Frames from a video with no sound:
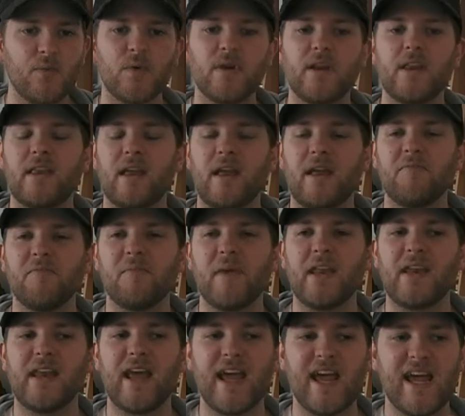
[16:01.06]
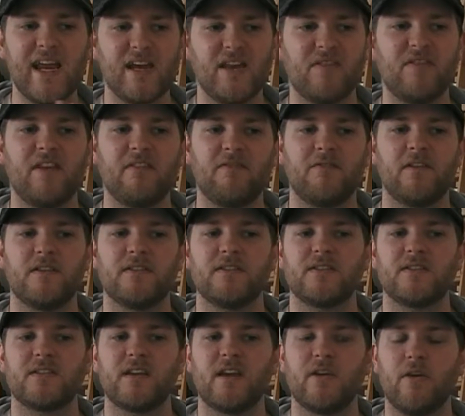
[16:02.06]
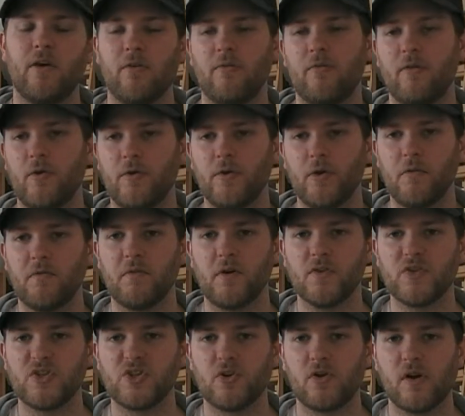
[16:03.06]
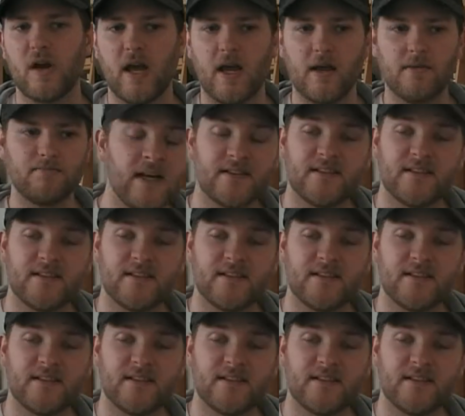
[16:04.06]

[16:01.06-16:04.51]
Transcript: it wouldn't have made any difference on the overall storyline.